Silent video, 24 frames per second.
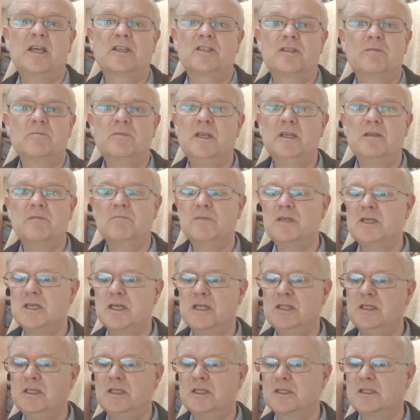to me,
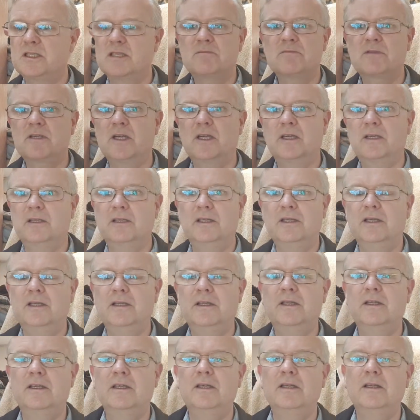India seems like
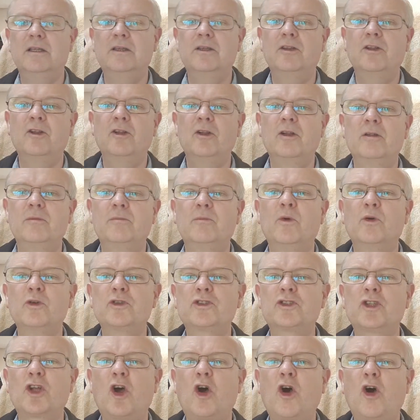the
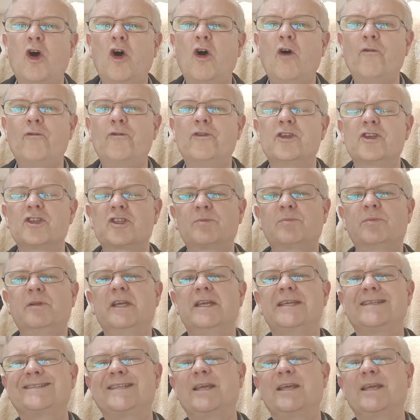most obvious place.